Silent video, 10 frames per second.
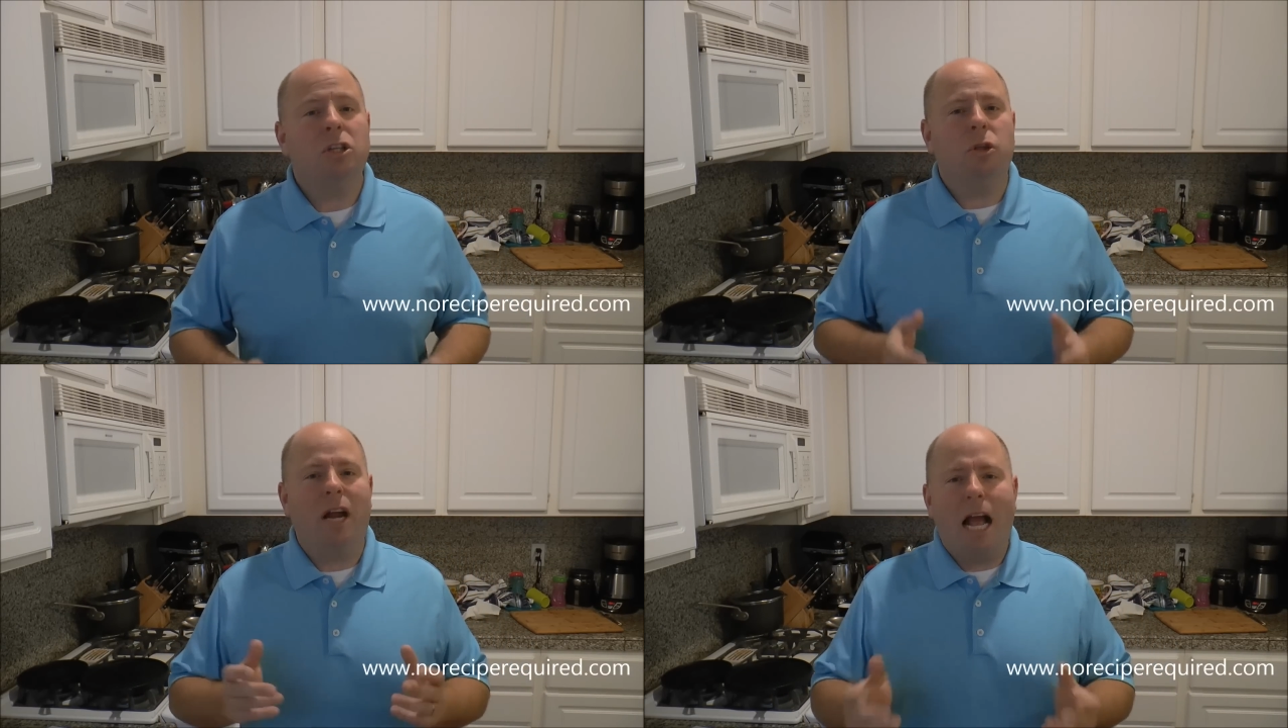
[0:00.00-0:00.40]

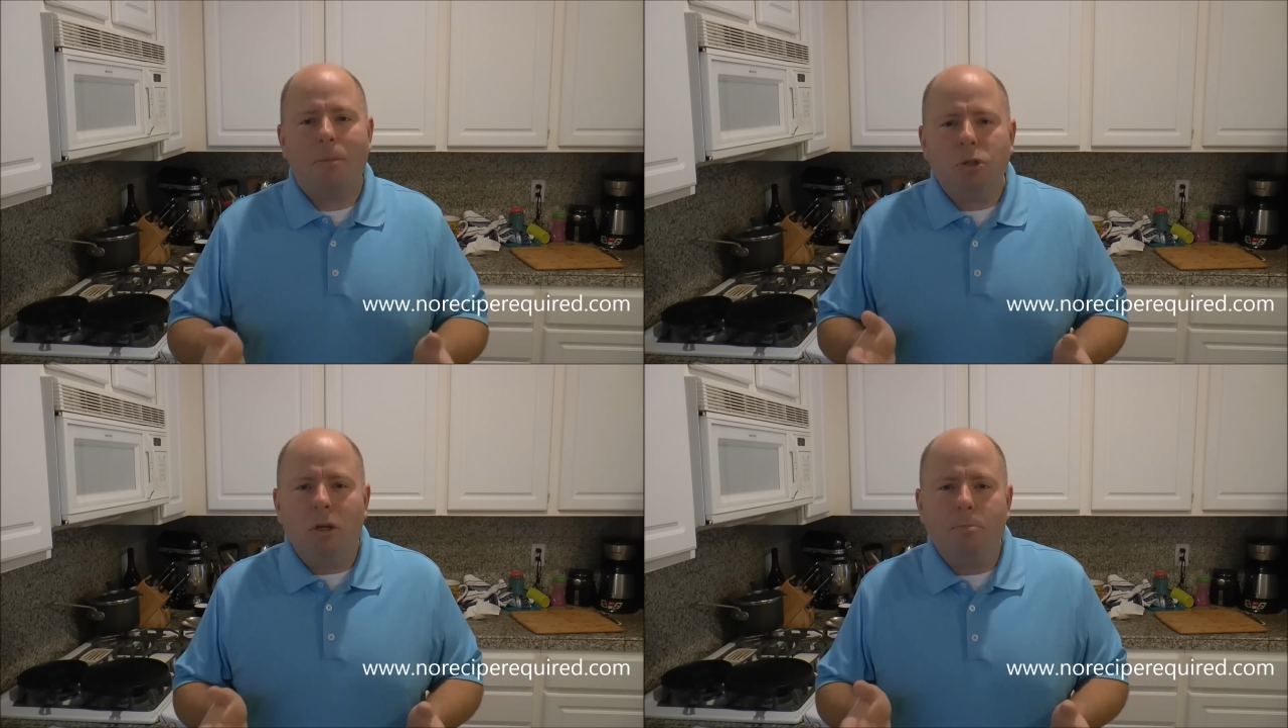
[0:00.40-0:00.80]
So they're
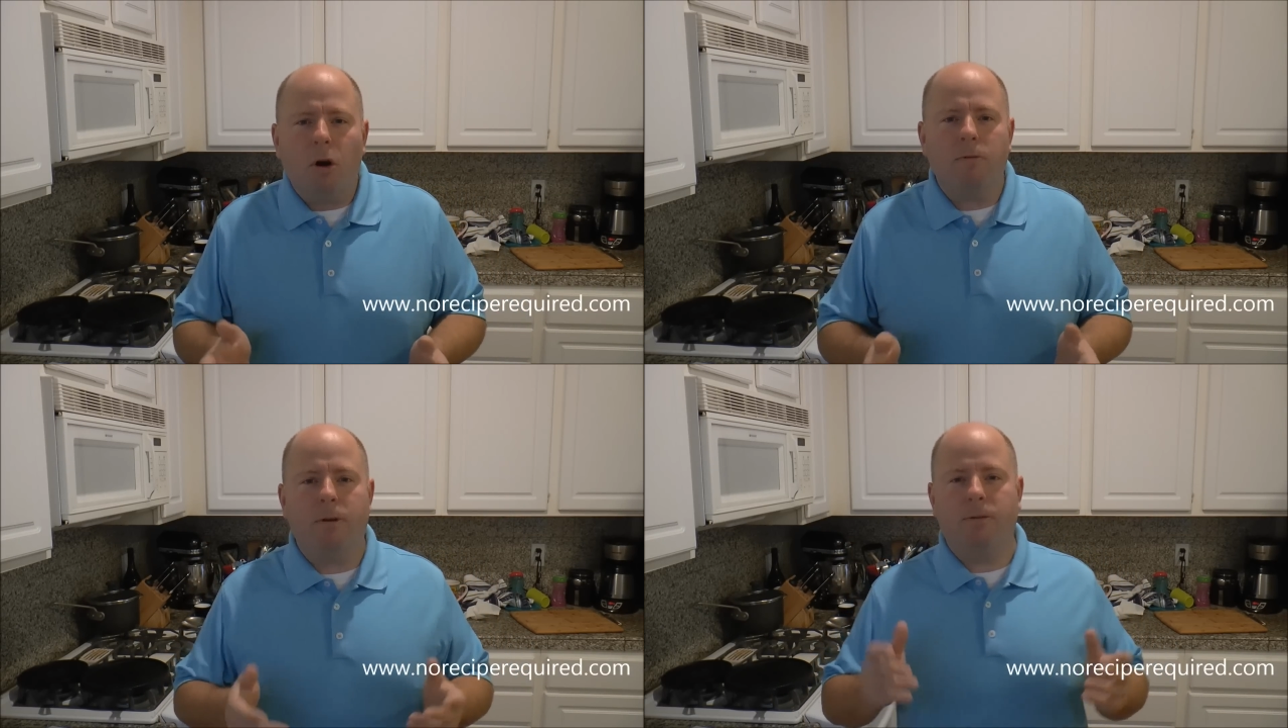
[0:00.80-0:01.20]
absolutely
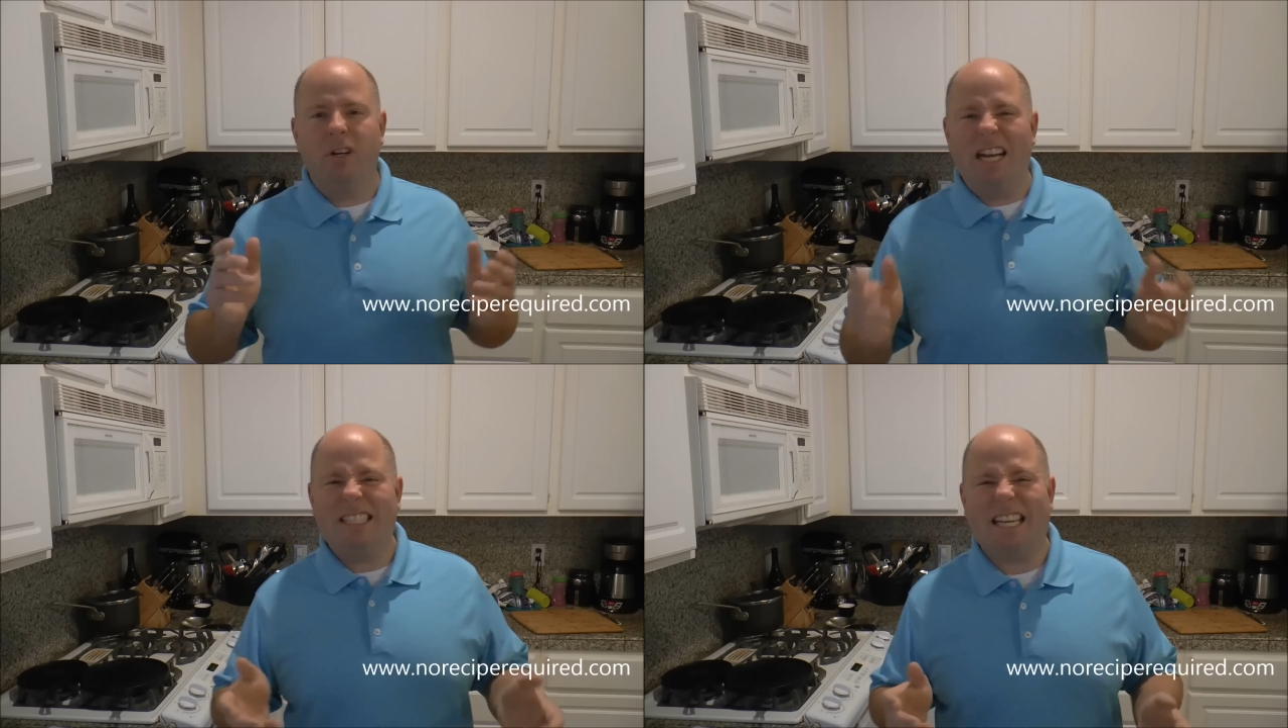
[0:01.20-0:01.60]
perfect for
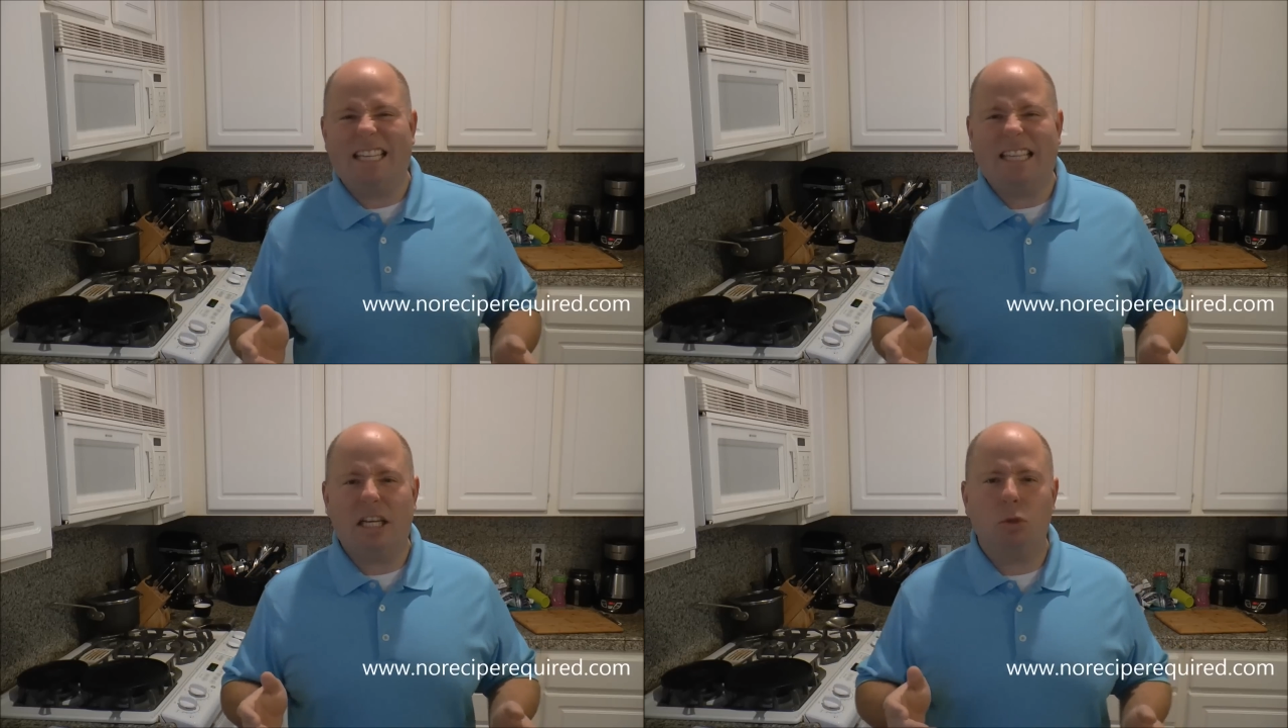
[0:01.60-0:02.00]
nights
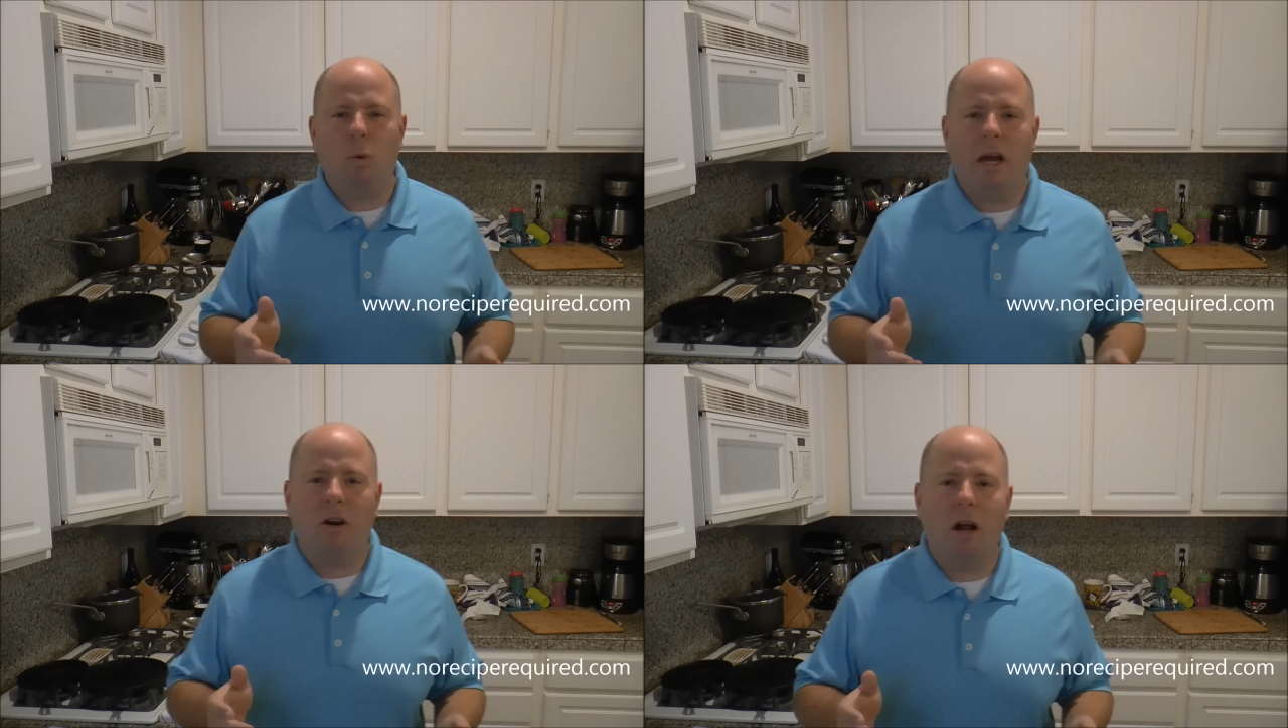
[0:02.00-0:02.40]
like this
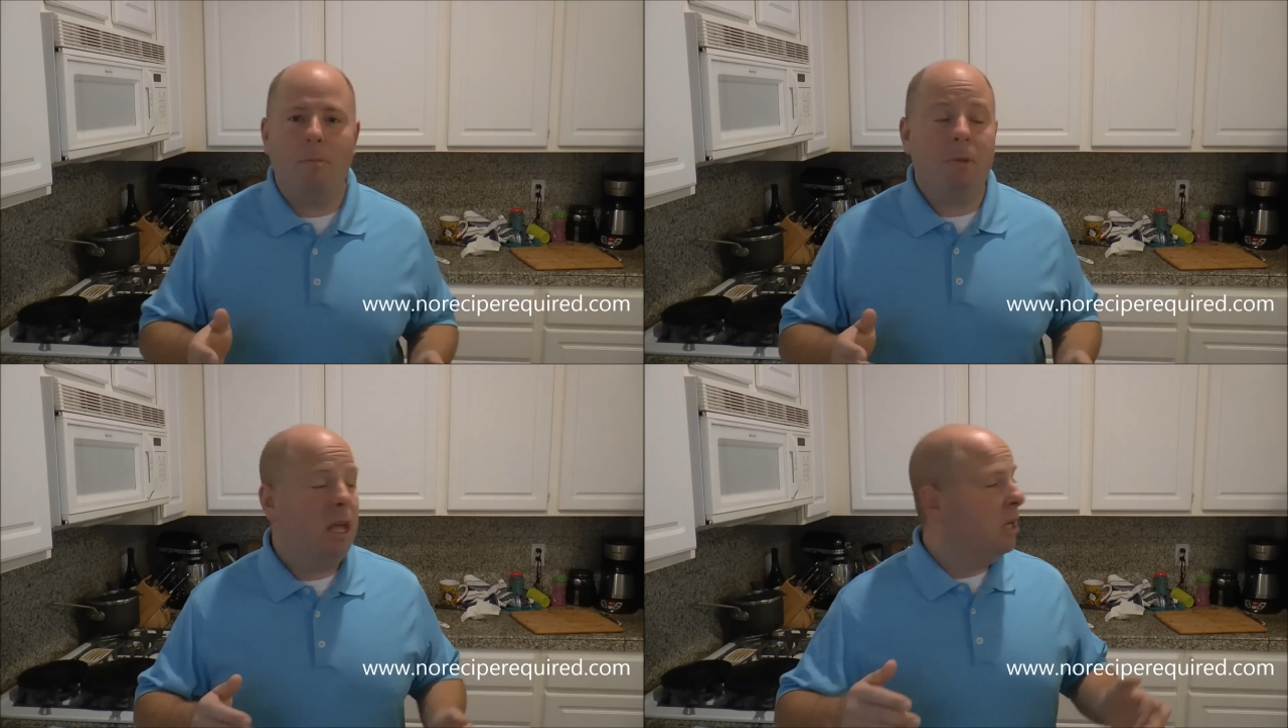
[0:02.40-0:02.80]
where, um,